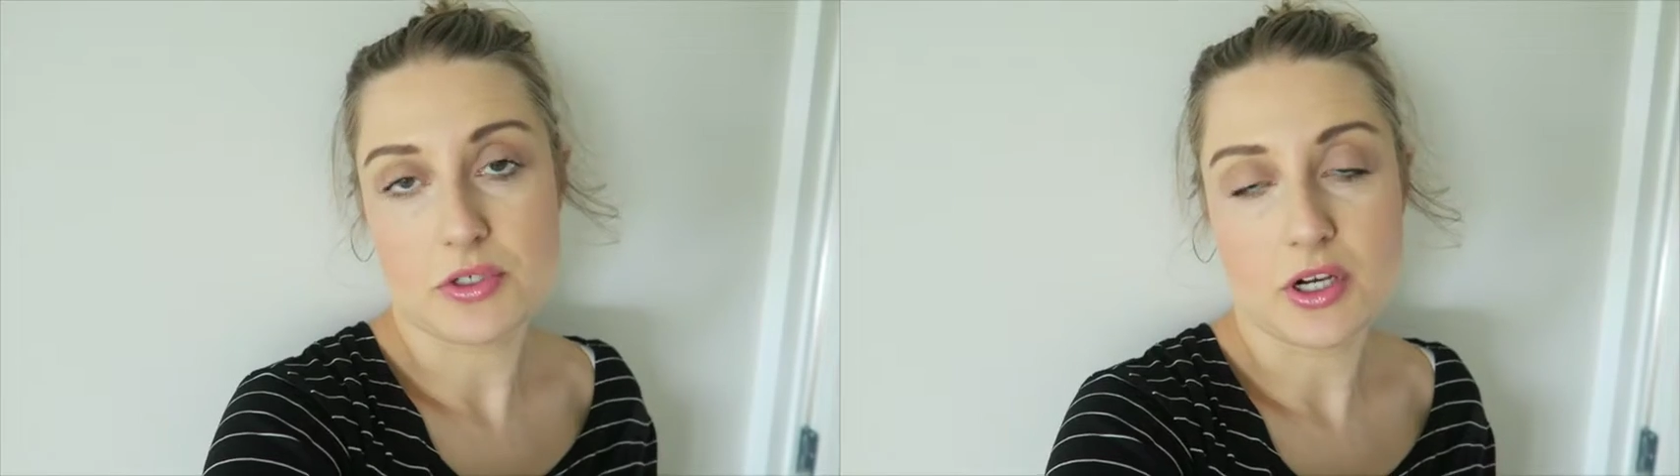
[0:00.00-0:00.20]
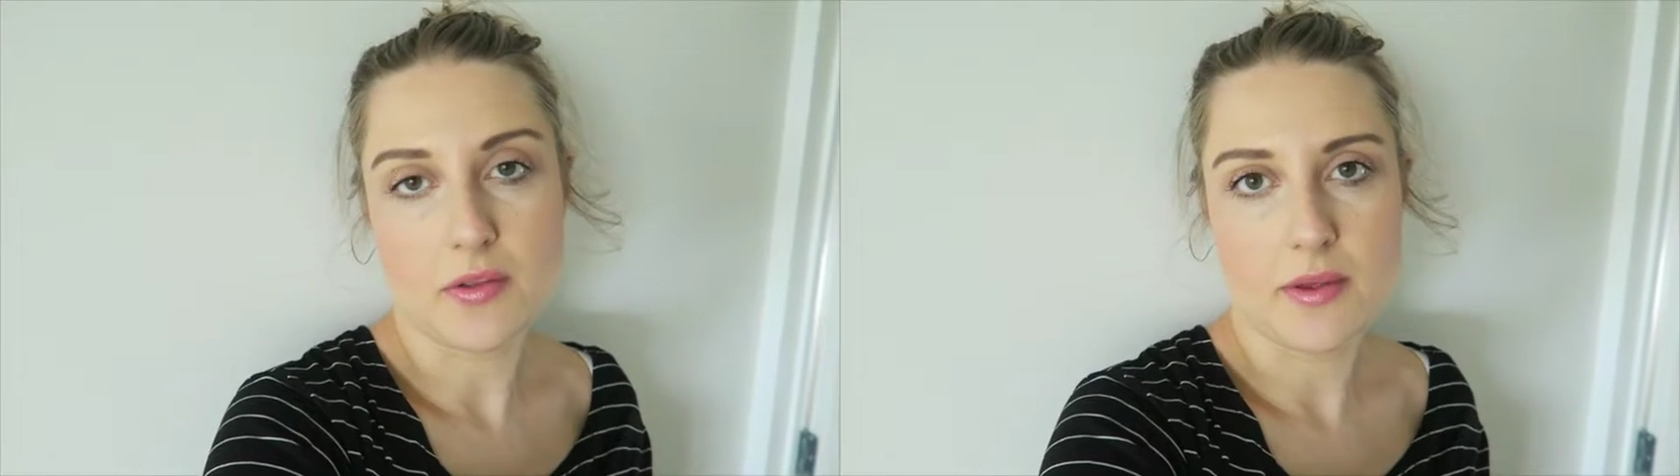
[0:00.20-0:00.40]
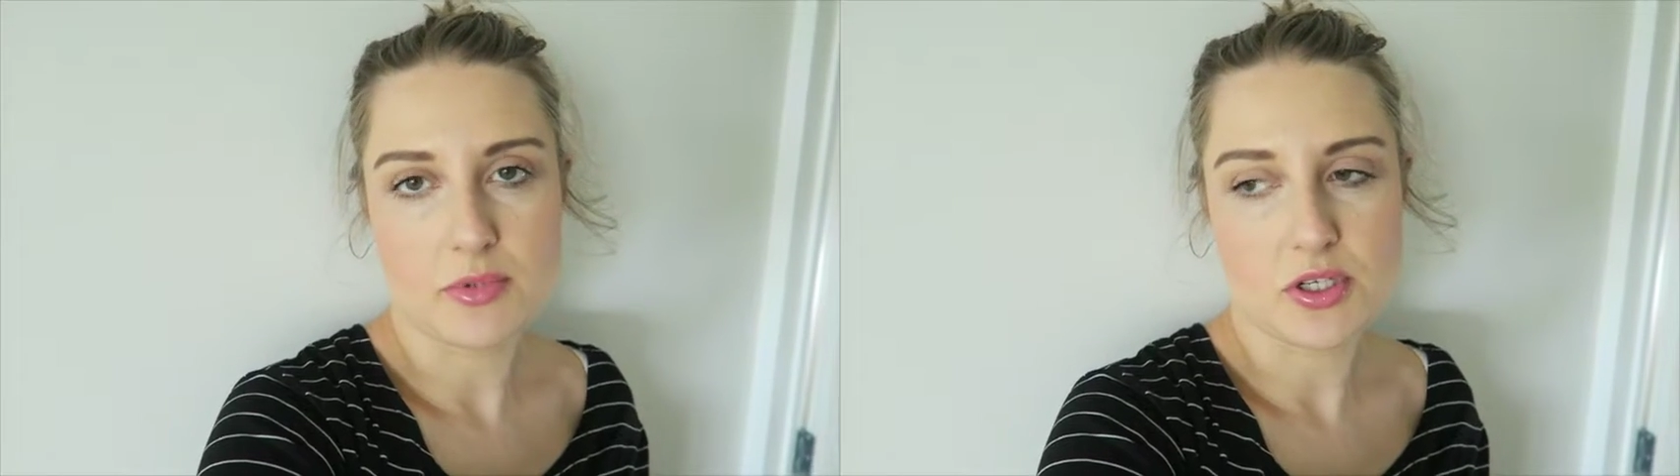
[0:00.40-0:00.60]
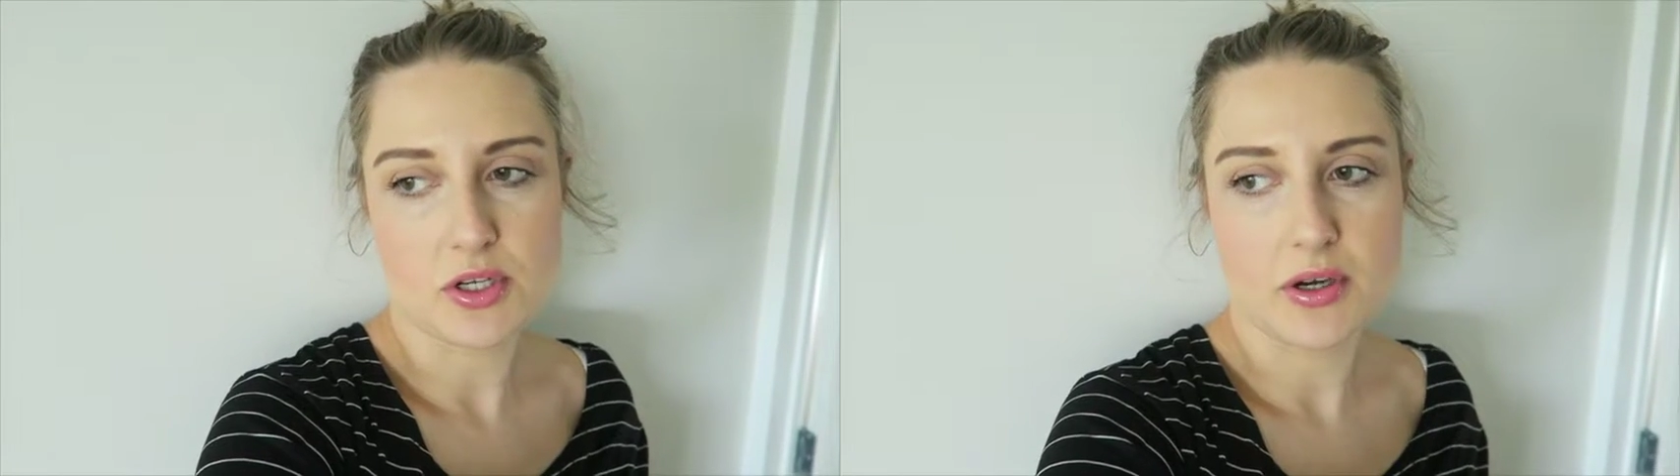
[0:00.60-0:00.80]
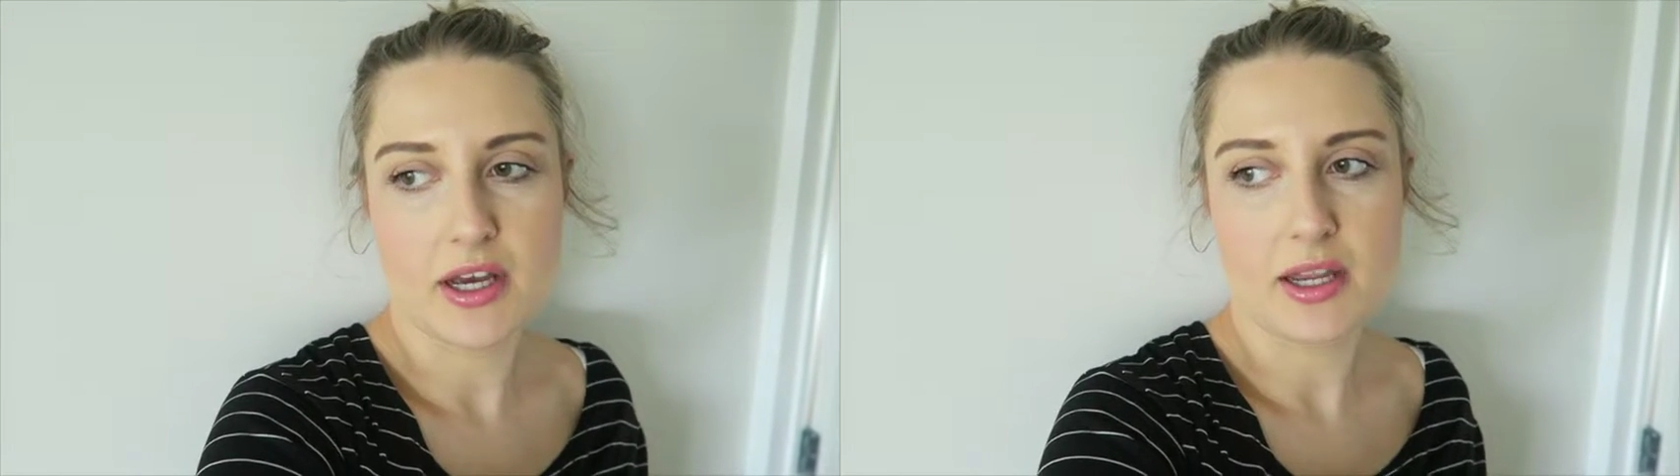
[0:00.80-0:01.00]
told them to
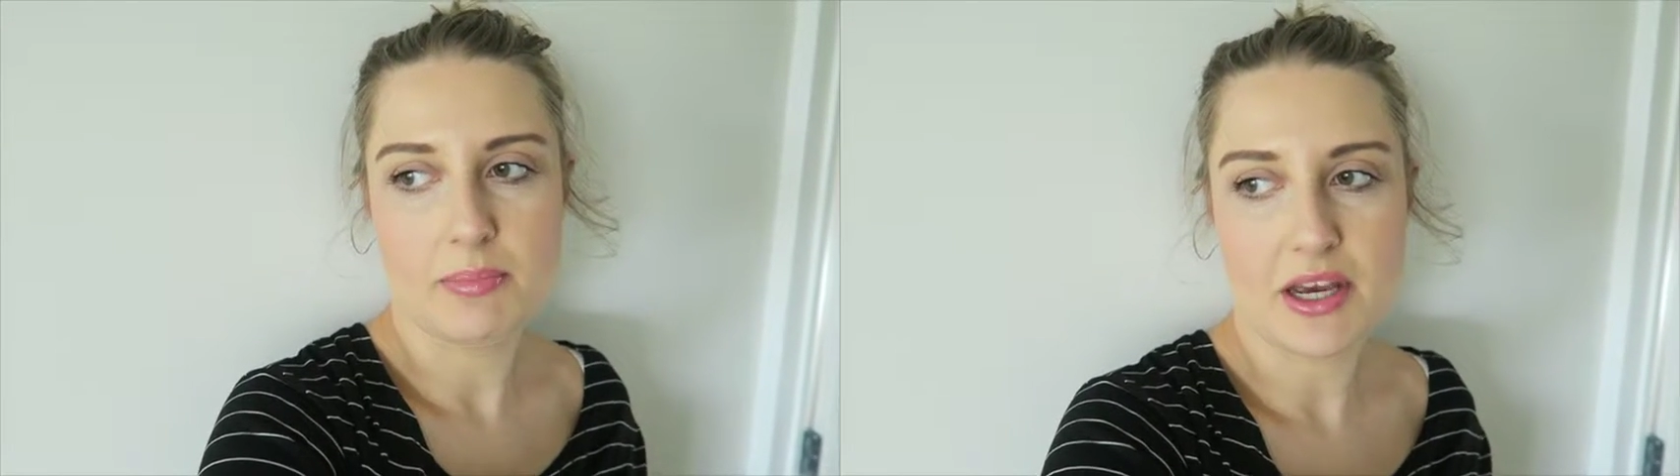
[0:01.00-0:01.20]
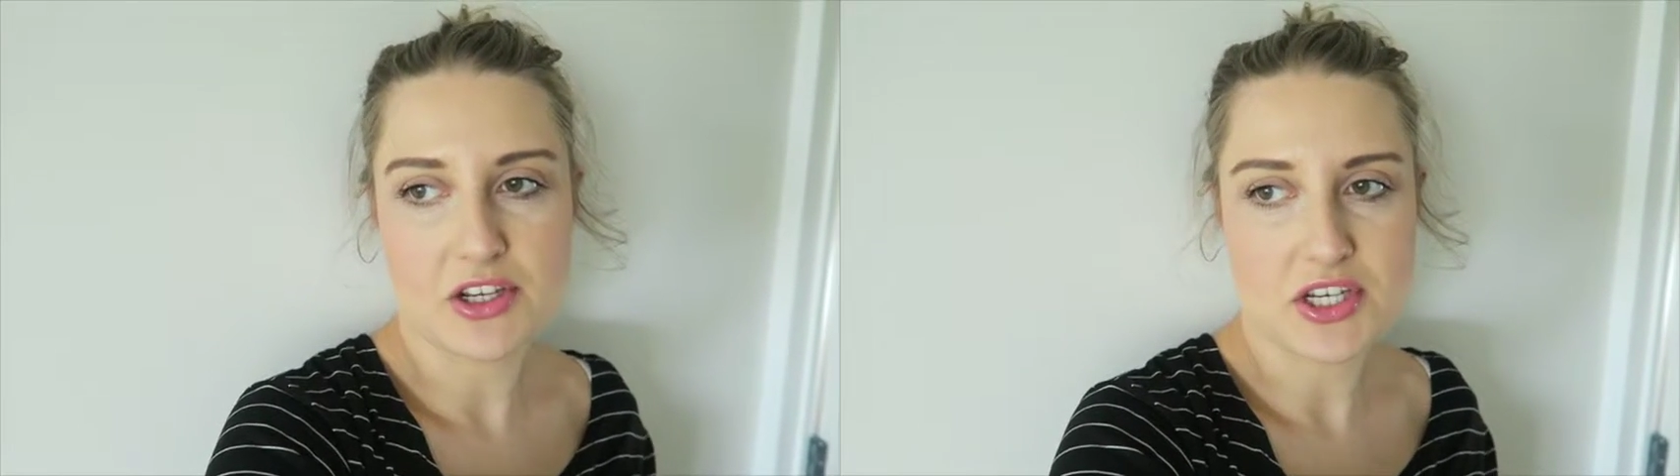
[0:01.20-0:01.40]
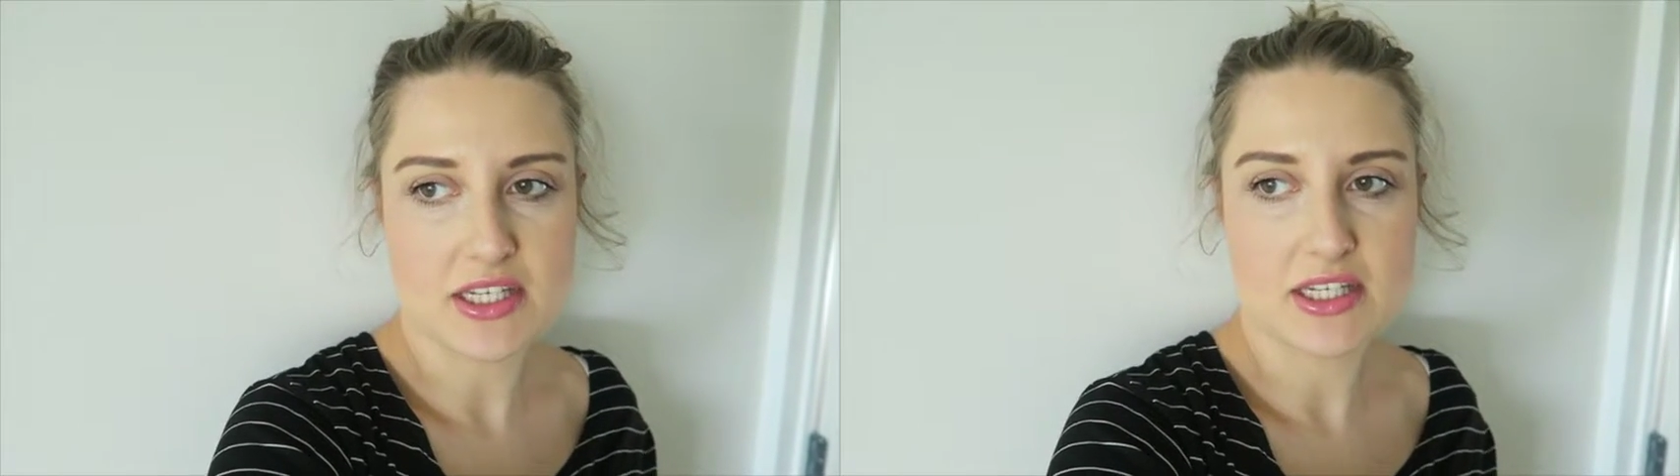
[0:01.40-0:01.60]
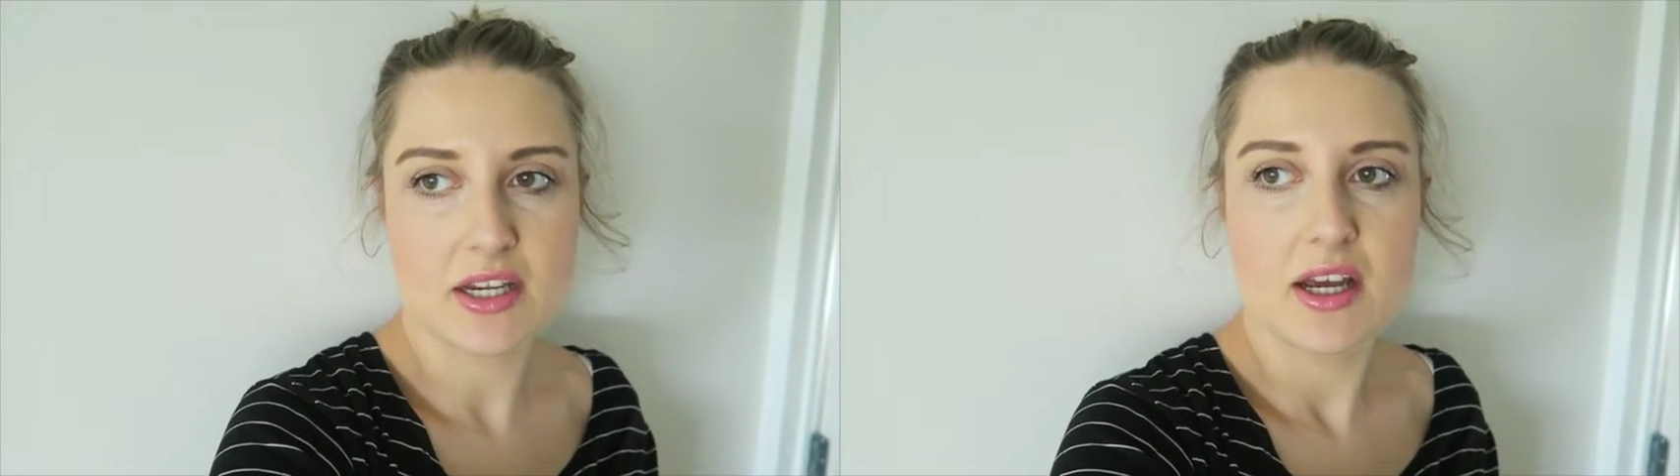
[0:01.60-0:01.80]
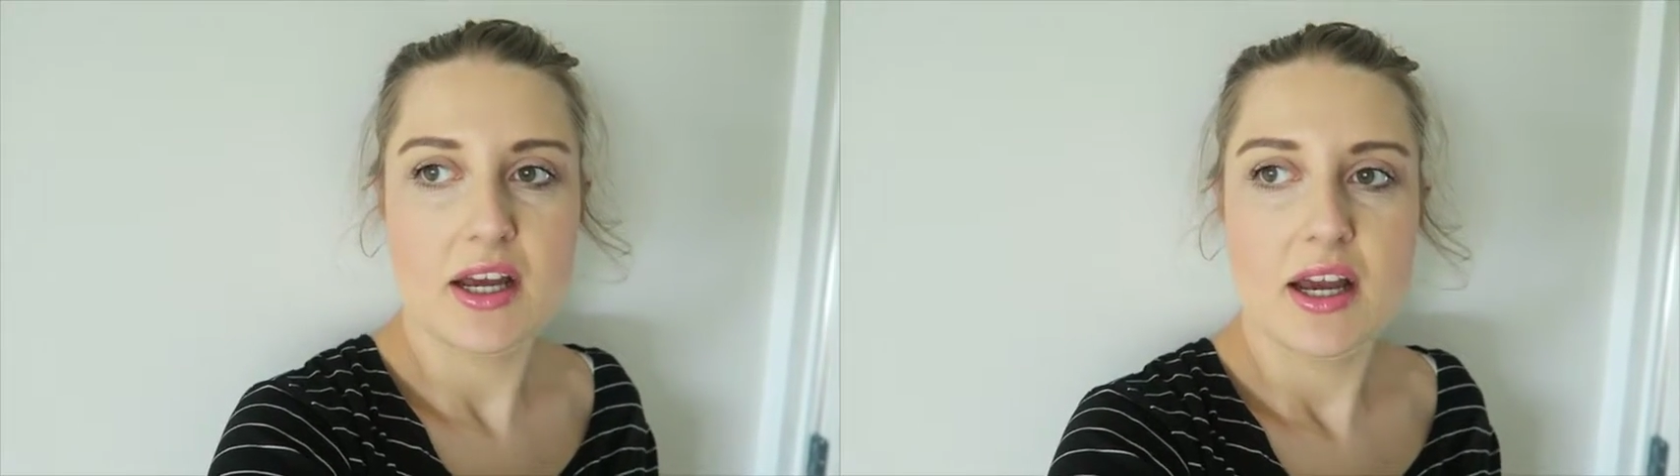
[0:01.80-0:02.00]
do it, but it's just,